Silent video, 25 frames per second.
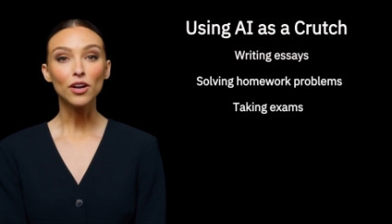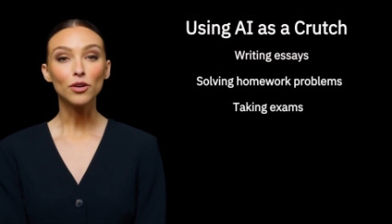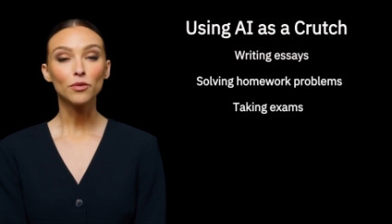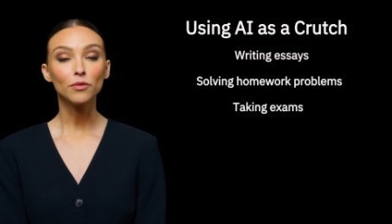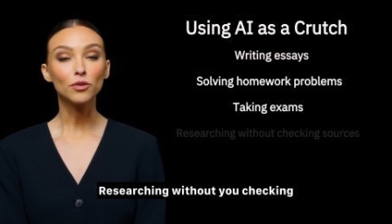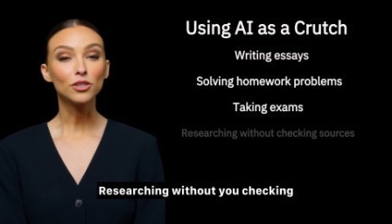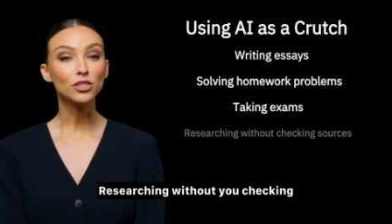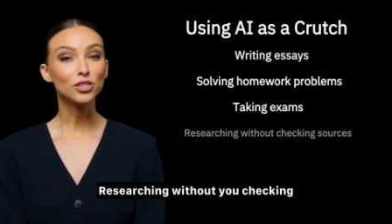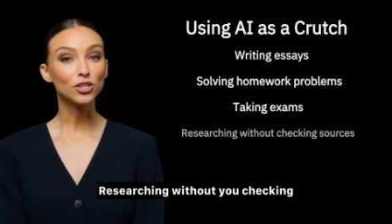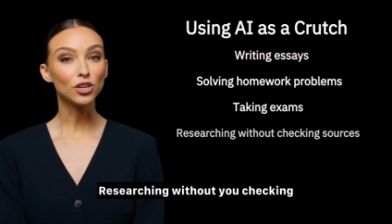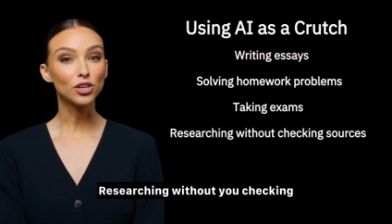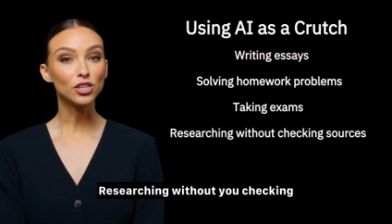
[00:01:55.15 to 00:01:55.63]

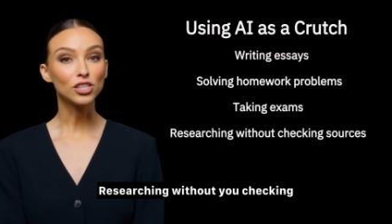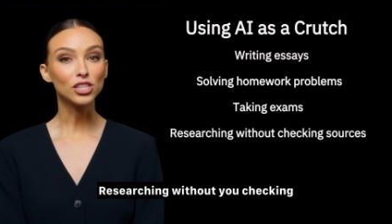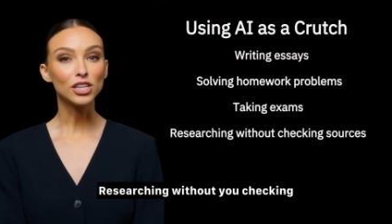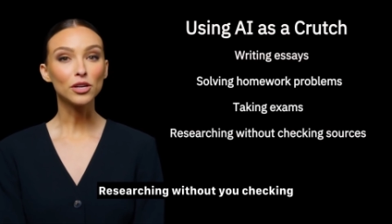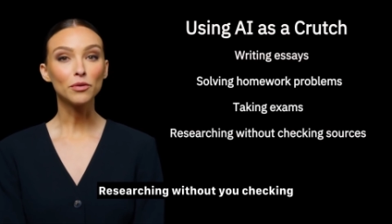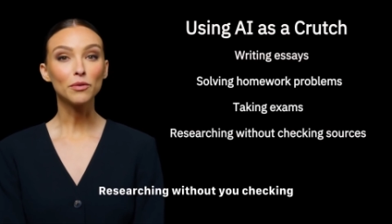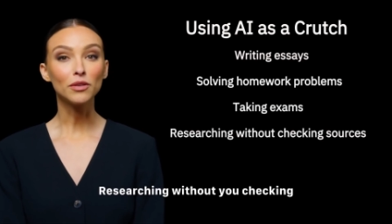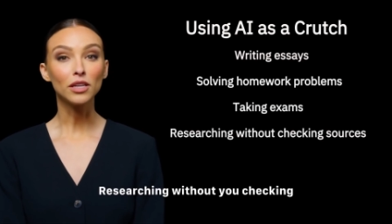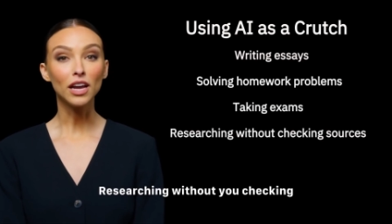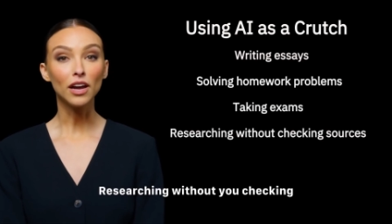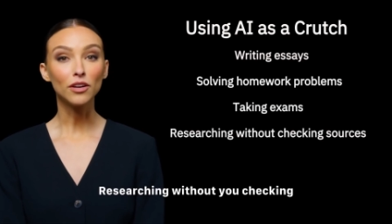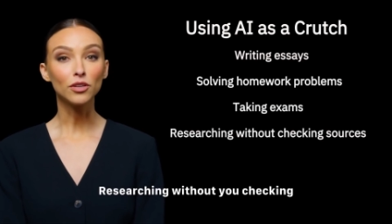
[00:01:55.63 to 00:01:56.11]
researching
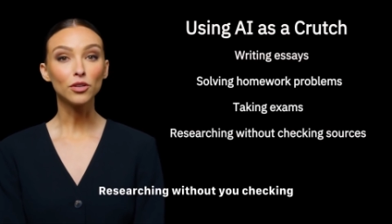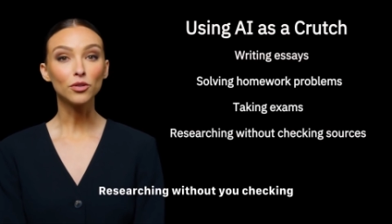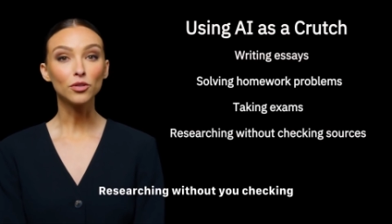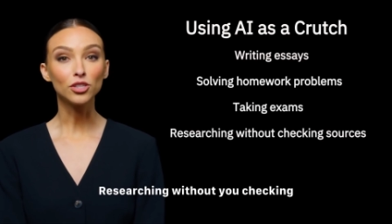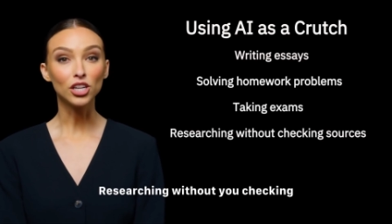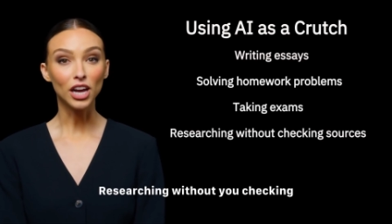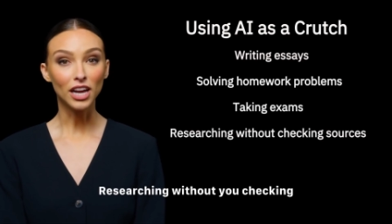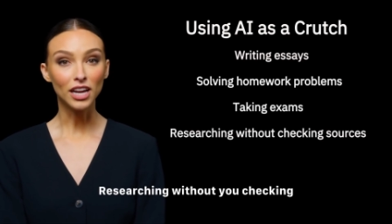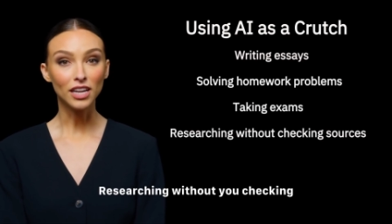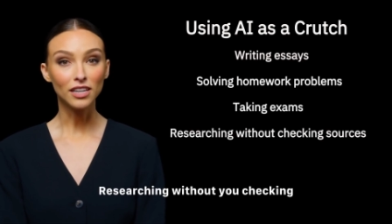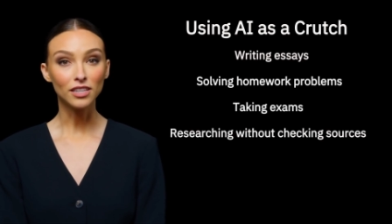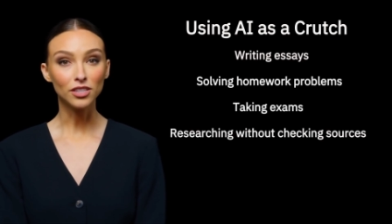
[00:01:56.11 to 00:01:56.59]
without you
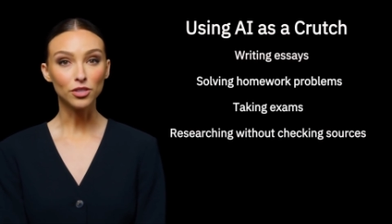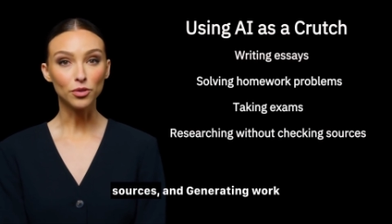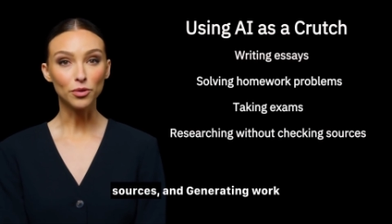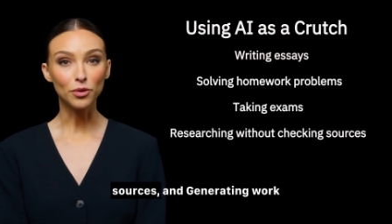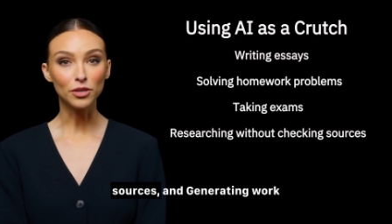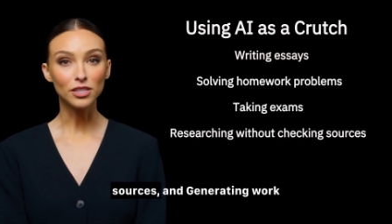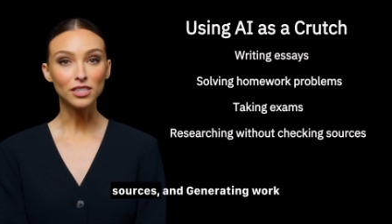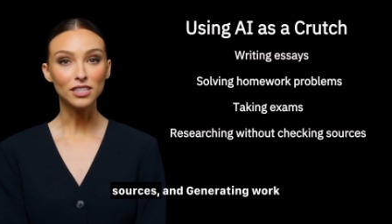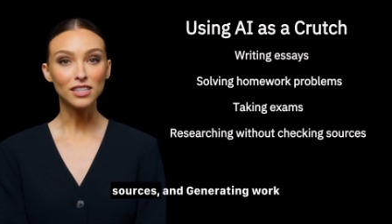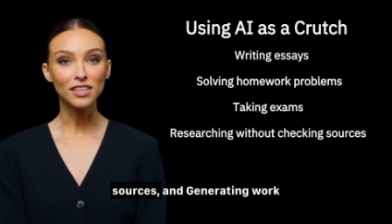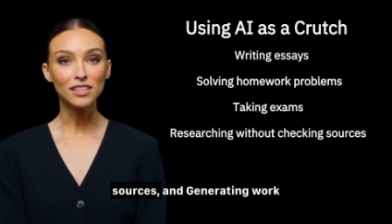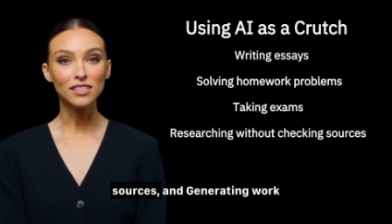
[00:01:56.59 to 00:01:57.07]
checking
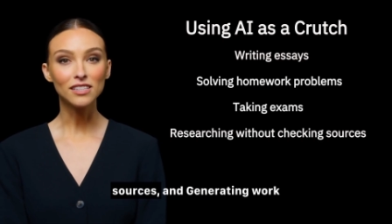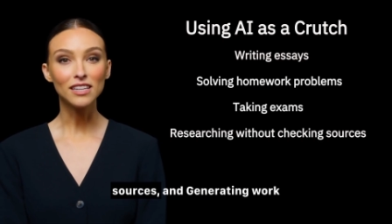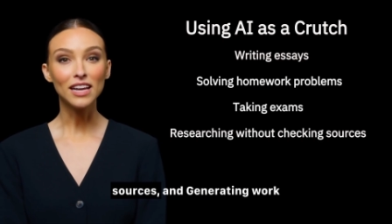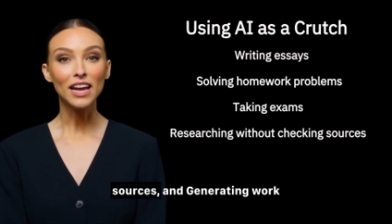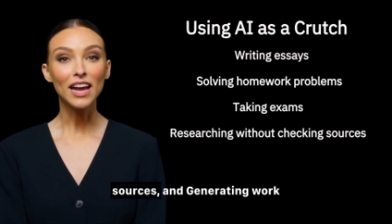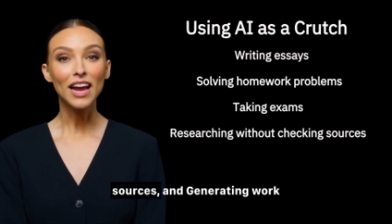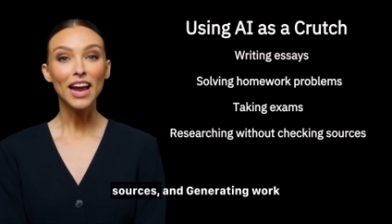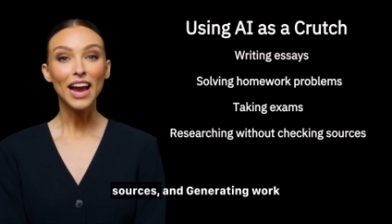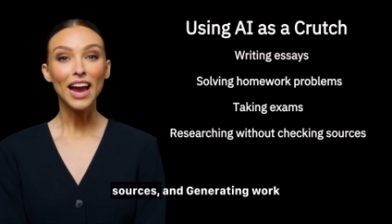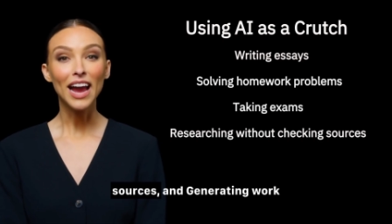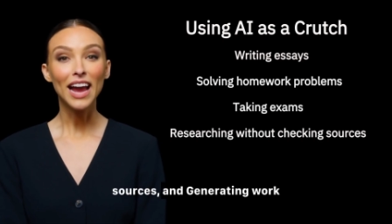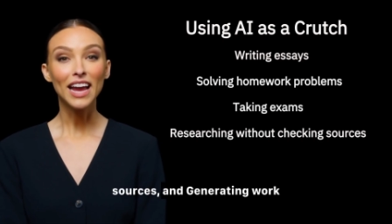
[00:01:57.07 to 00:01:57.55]
sources,
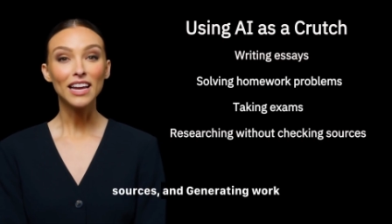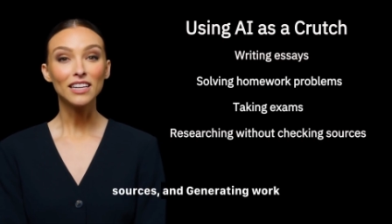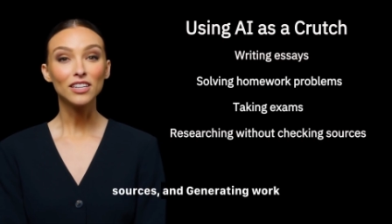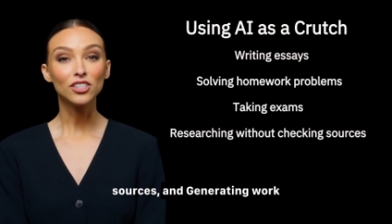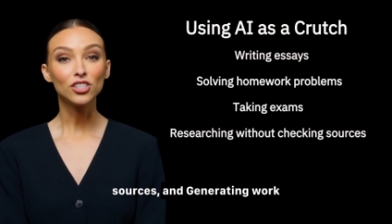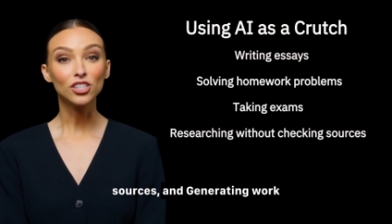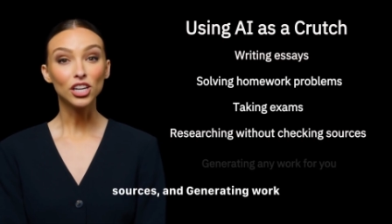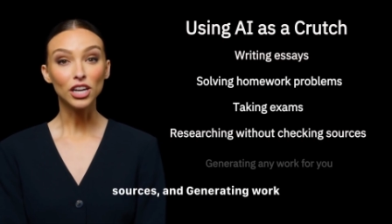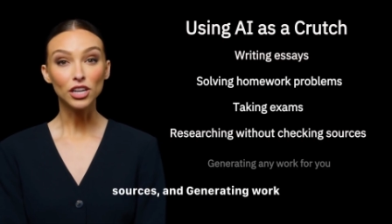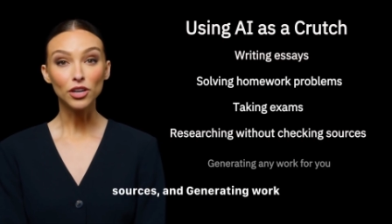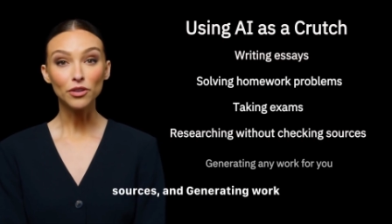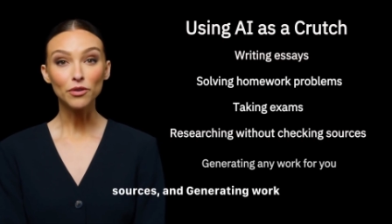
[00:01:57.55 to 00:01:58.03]
and
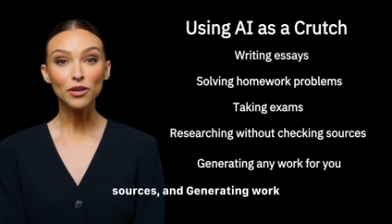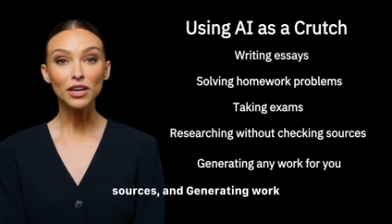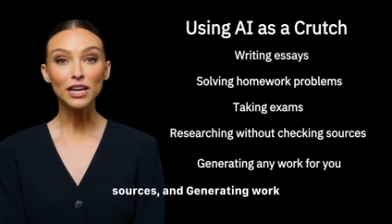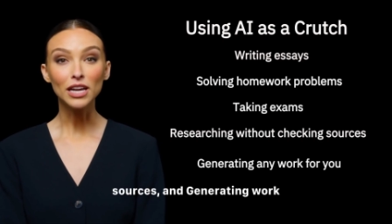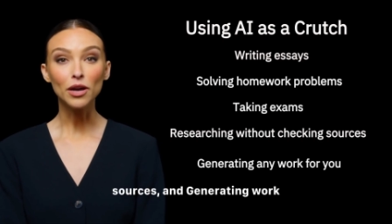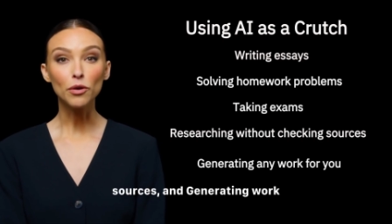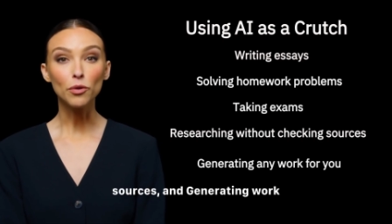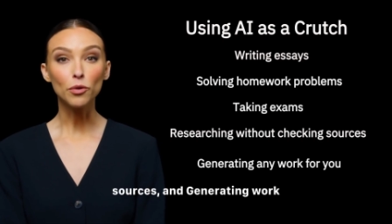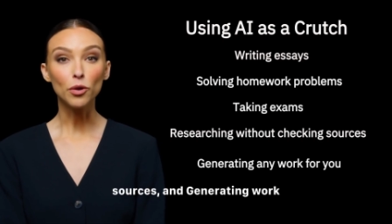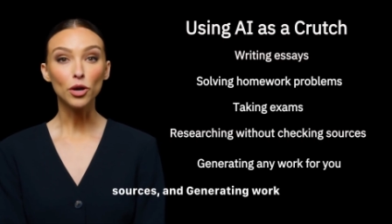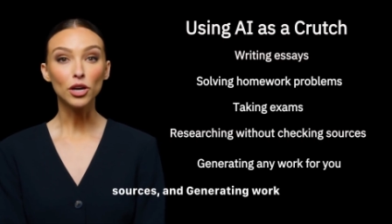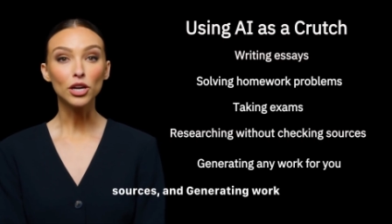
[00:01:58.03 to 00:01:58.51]

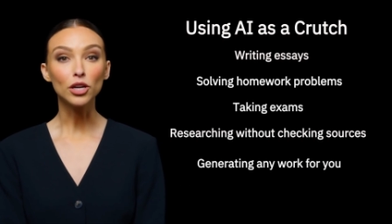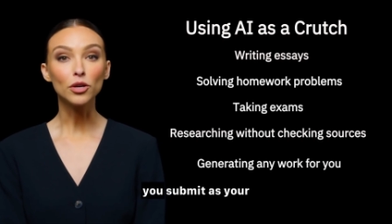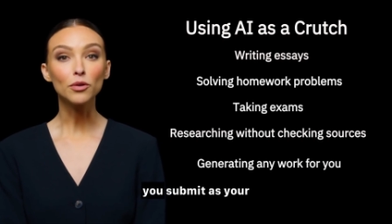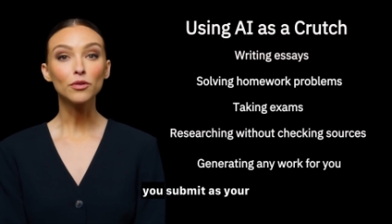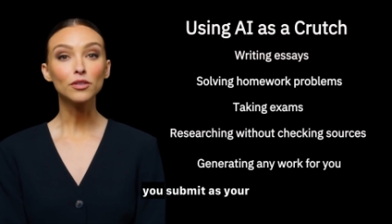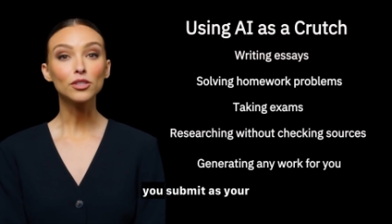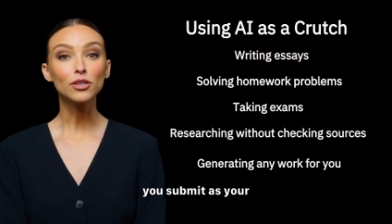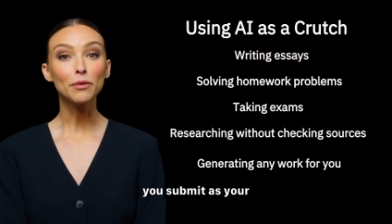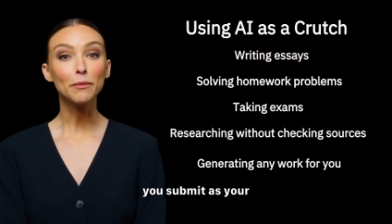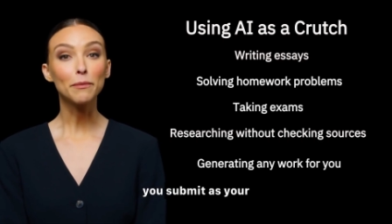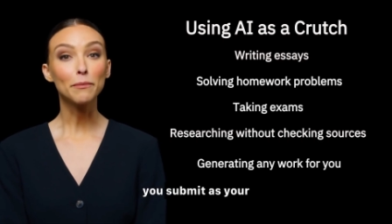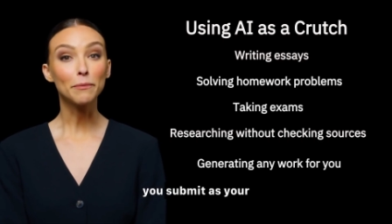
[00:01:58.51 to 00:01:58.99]
generating work you
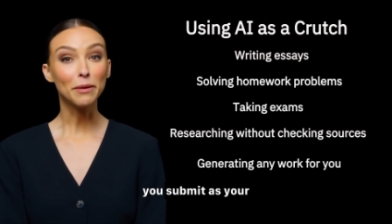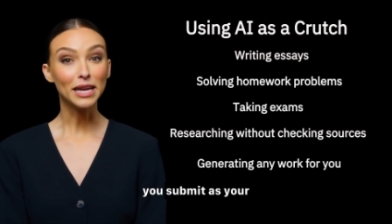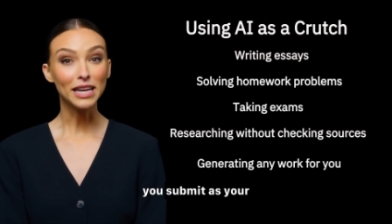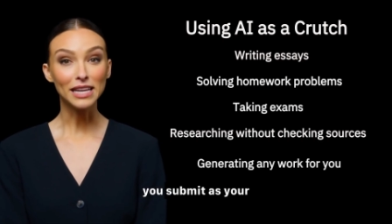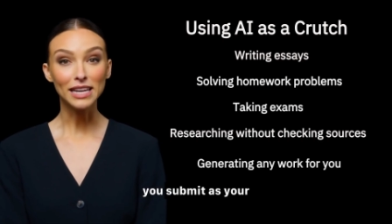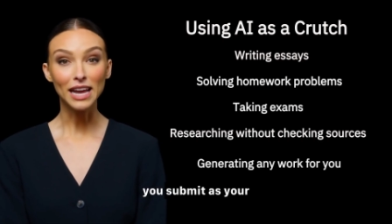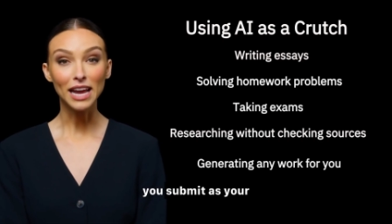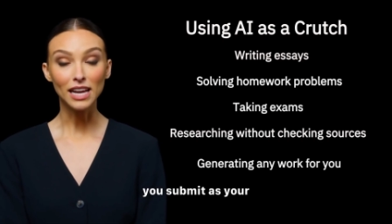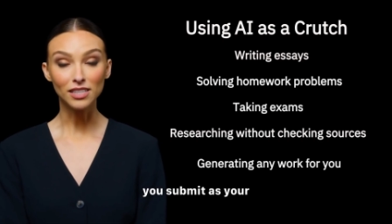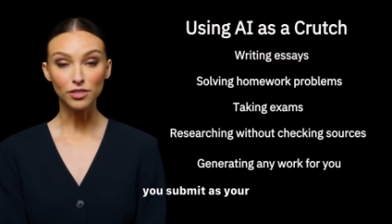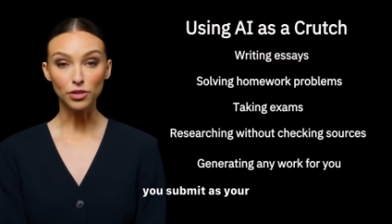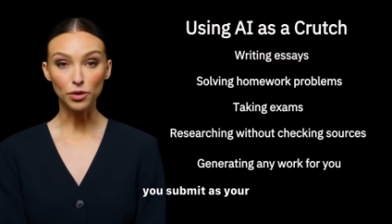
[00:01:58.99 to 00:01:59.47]
submit
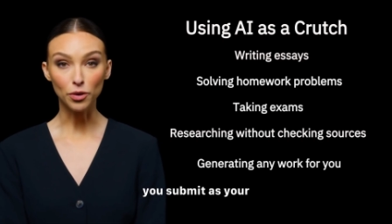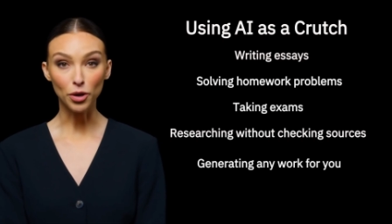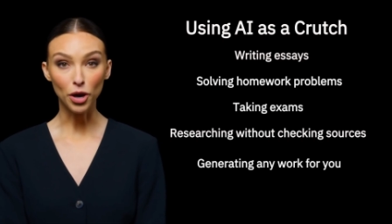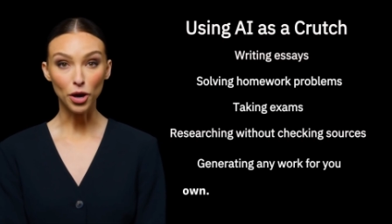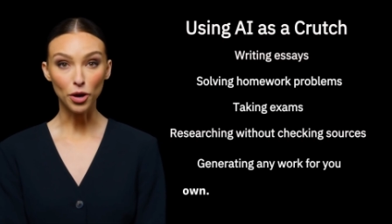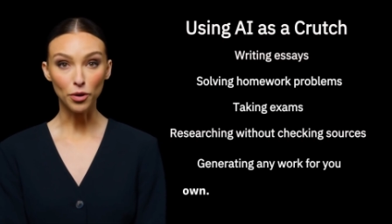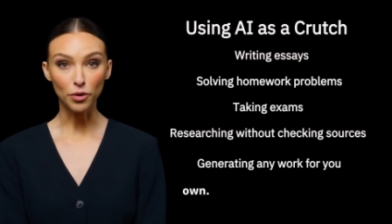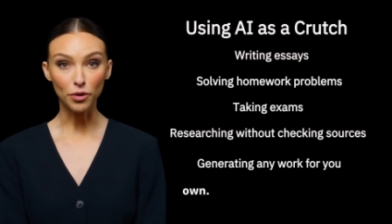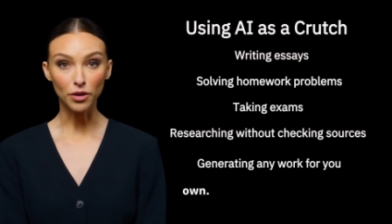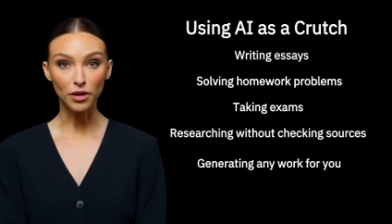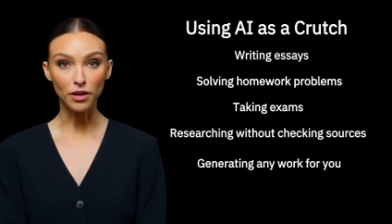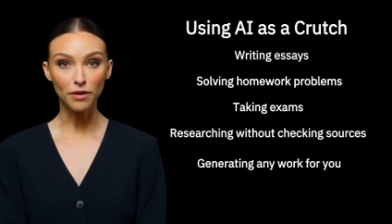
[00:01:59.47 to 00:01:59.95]
as your
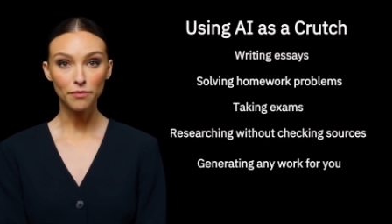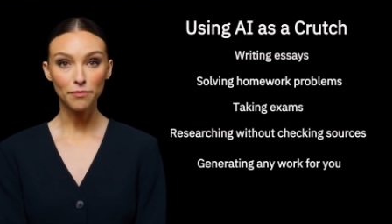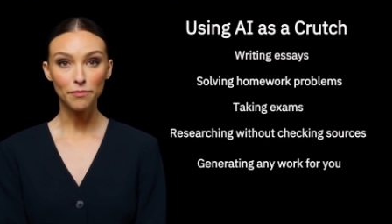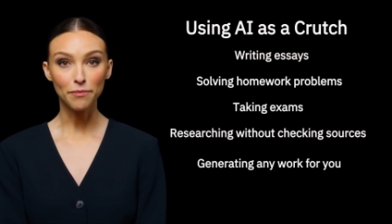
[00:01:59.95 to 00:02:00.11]
own.